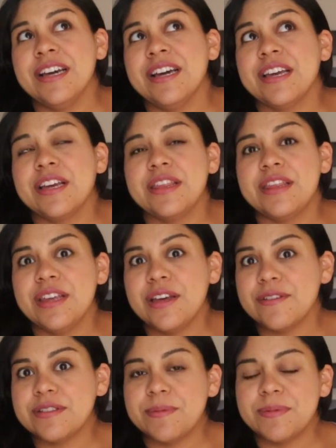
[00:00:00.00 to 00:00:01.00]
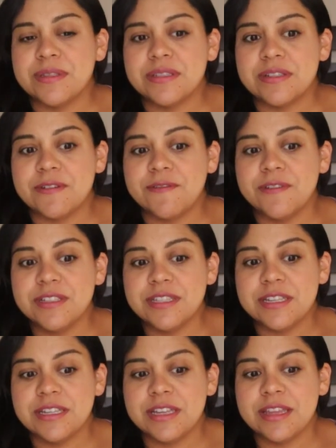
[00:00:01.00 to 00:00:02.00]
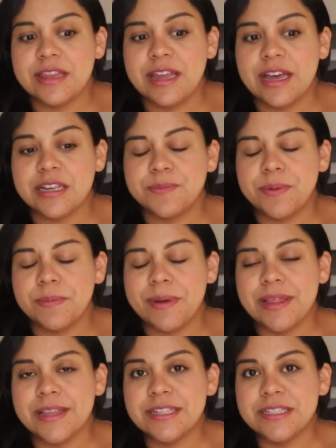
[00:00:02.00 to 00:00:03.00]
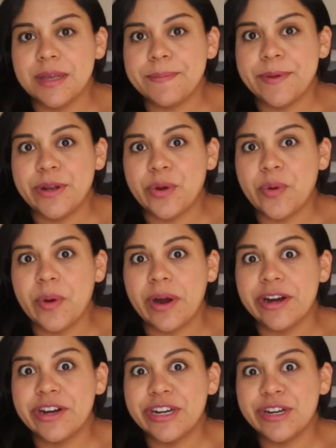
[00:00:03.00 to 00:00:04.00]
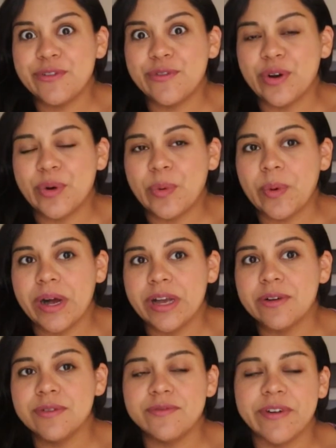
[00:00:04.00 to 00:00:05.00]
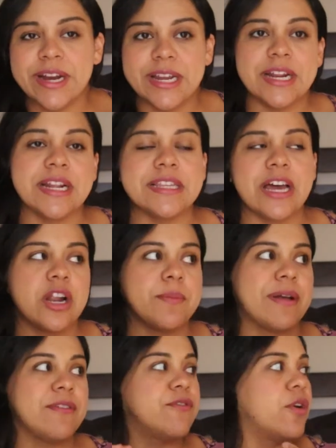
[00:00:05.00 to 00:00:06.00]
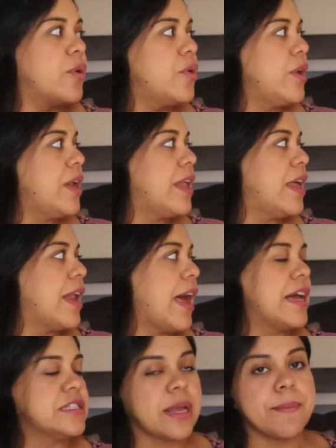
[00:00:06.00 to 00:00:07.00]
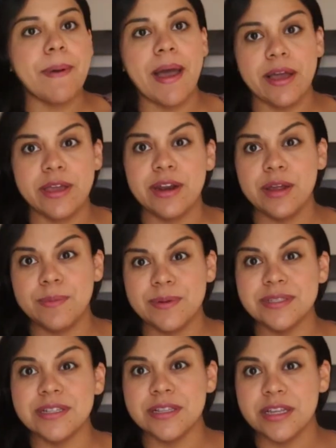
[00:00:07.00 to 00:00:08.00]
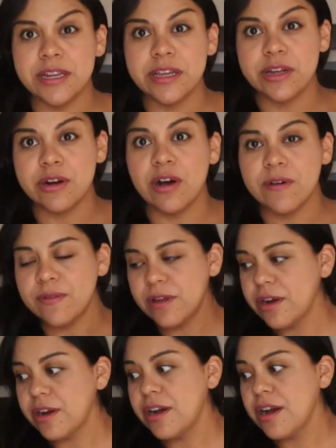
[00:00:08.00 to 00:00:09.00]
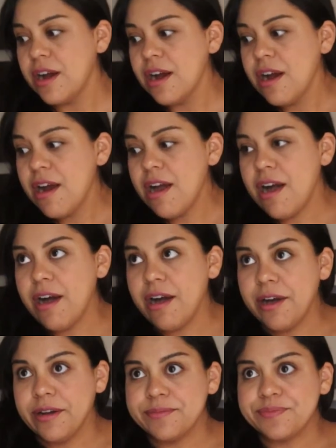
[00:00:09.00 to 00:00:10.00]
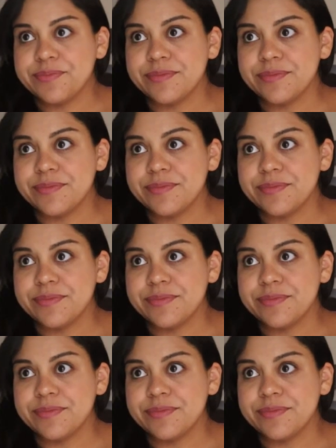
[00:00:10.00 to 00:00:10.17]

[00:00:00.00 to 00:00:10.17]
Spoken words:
I could think of something different, that has been my list. I've been acquiring it for a while, writing it down on my phone, and then as I pack it, I've been deleting it off there. I